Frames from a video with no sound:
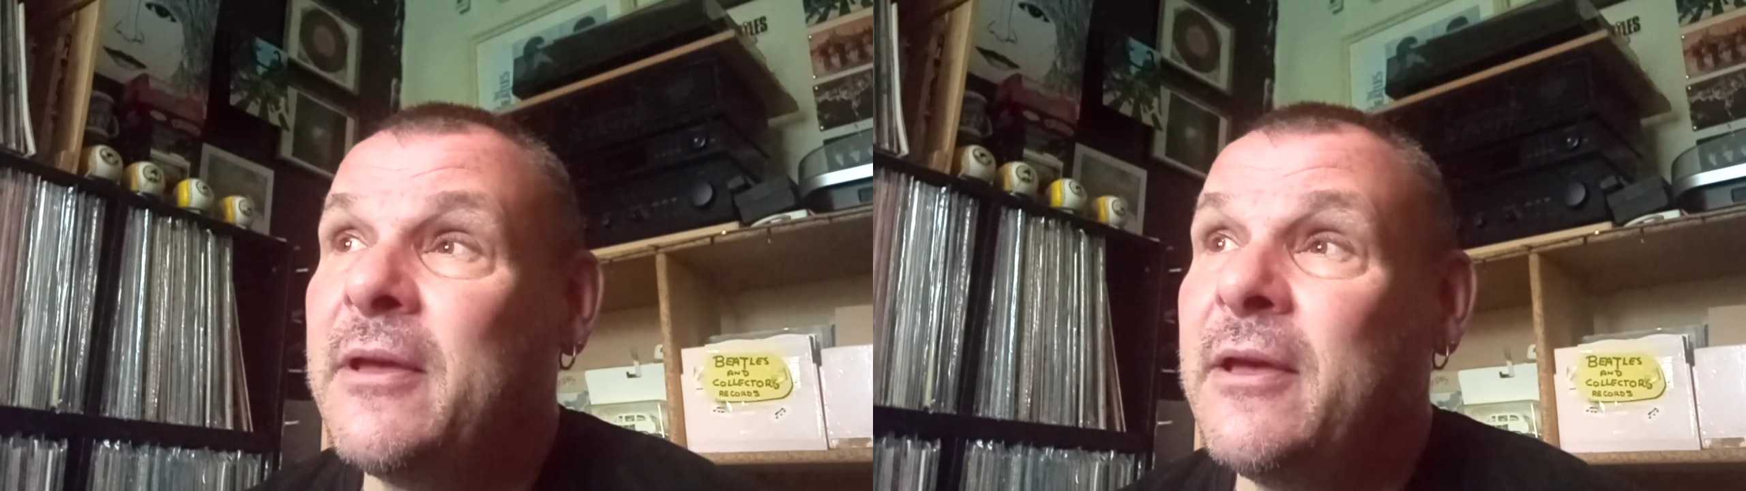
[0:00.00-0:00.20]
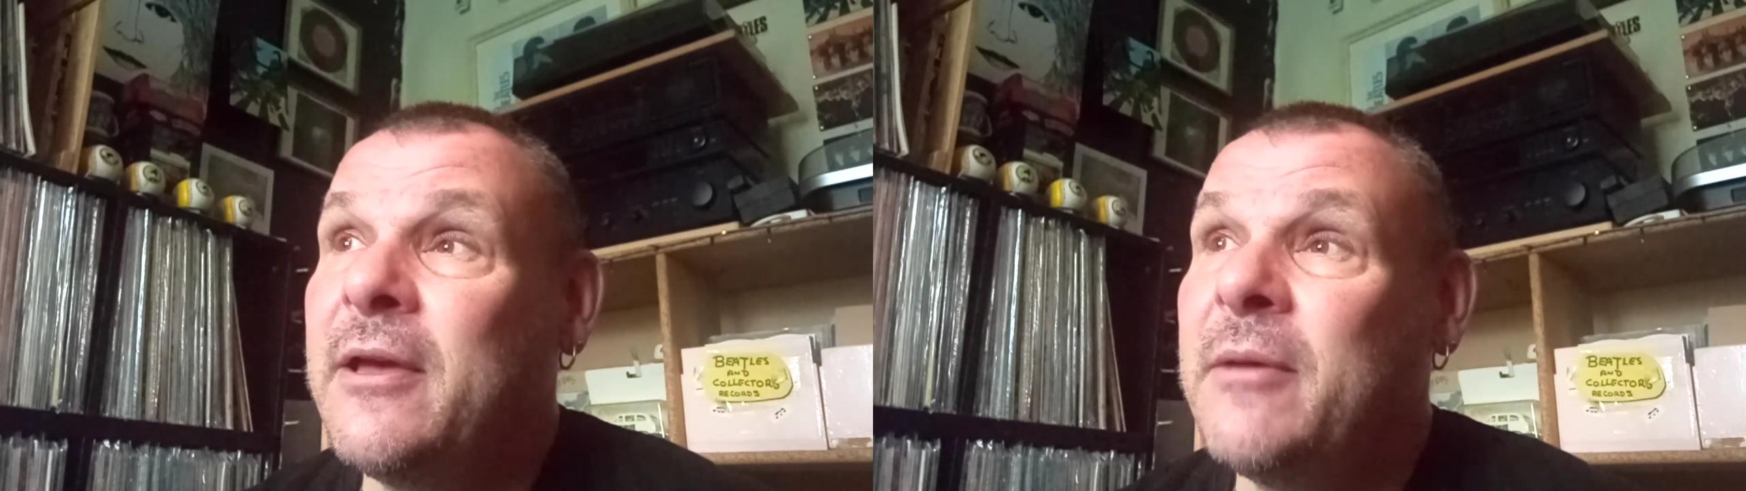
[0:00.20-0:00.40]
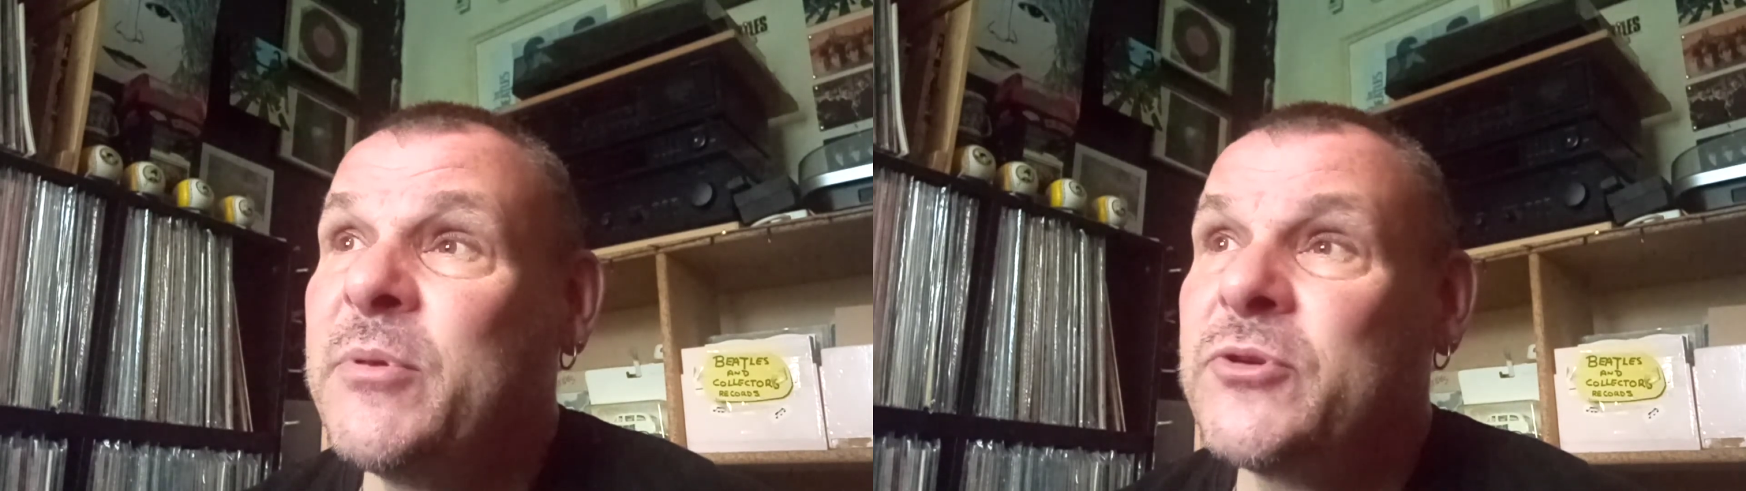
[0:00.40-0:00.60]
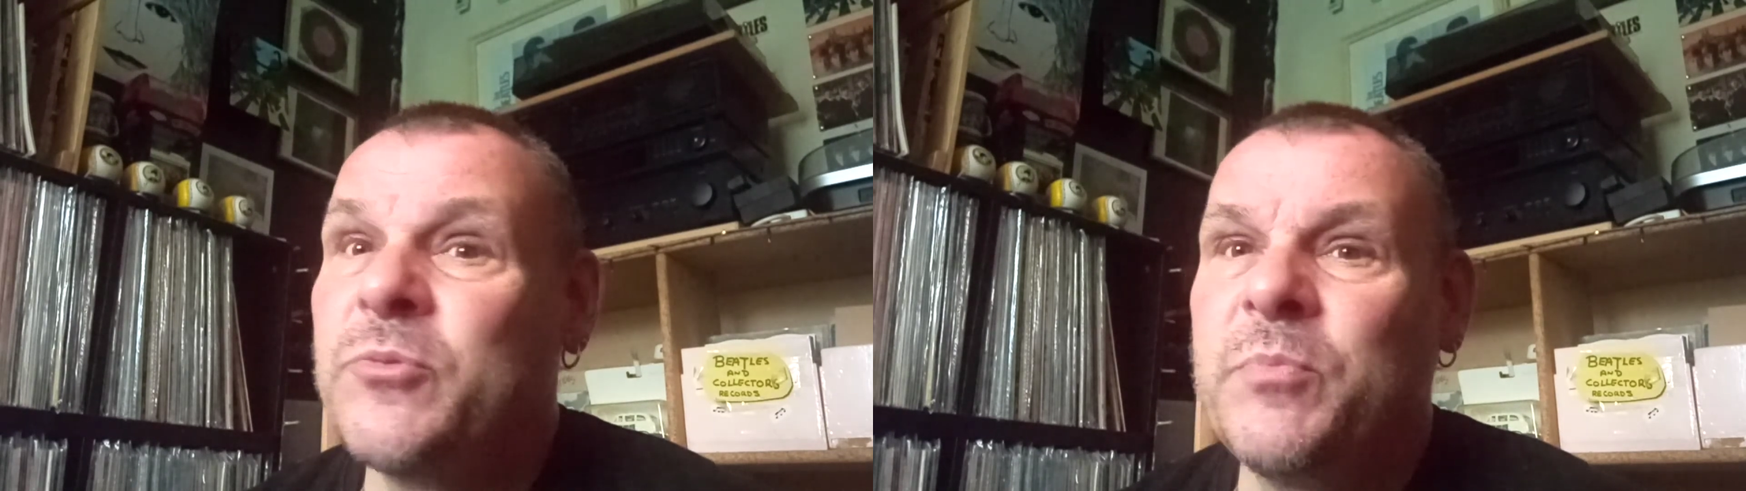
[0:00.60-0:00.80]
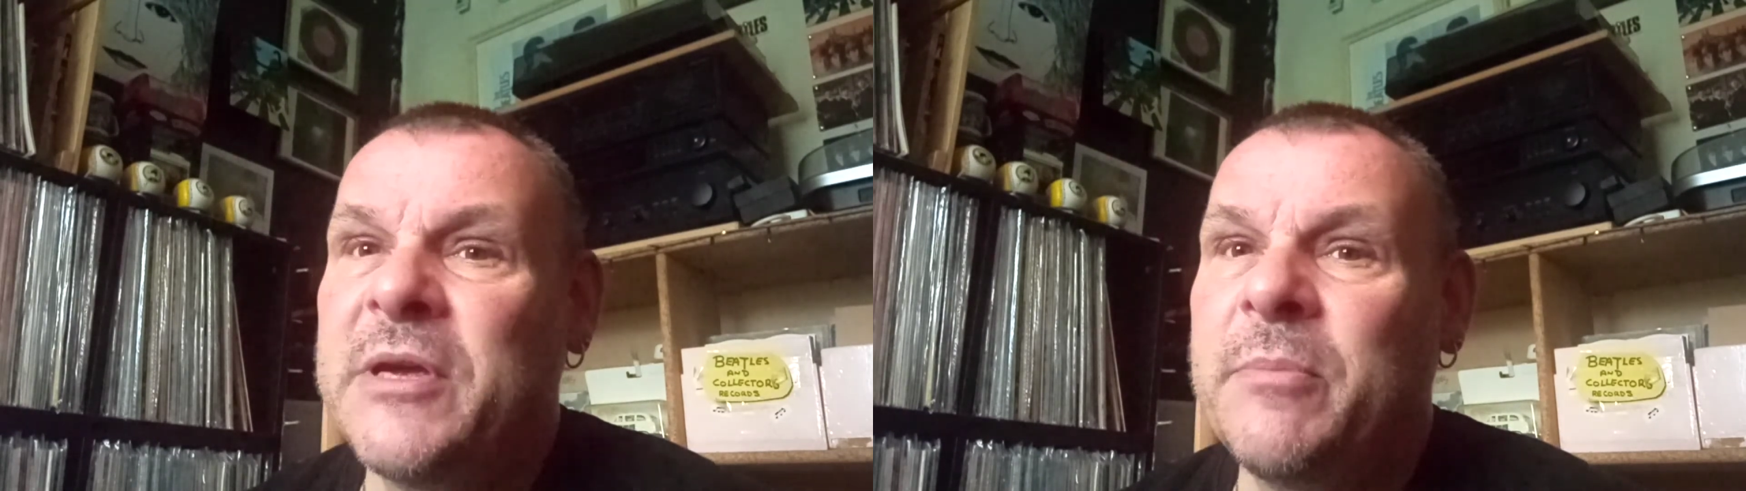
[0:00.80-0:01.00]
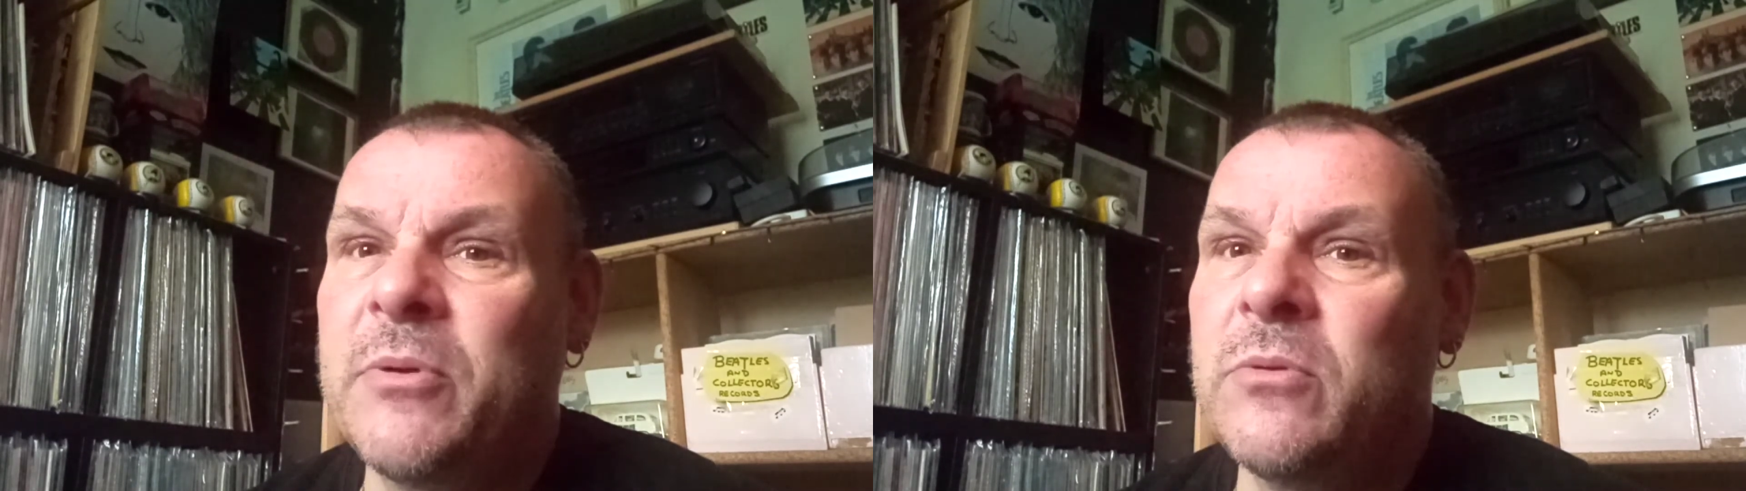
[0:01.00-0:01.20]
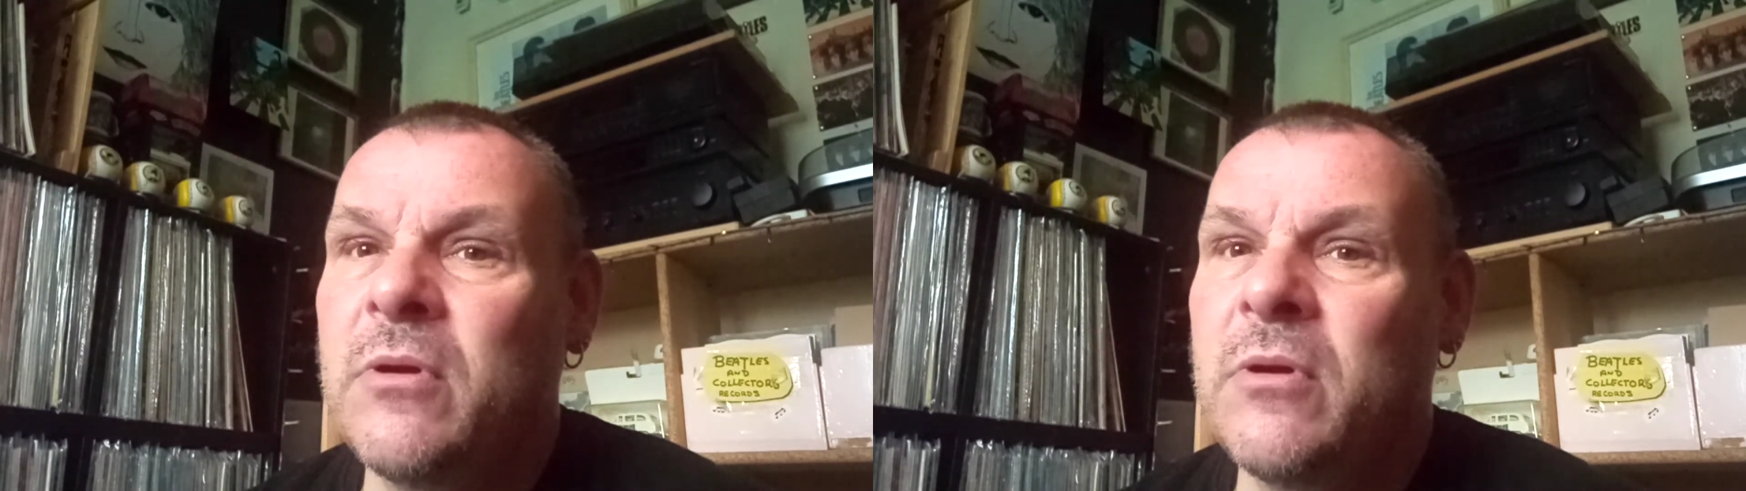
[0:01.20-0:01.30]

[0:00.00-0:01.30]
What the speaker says: But some people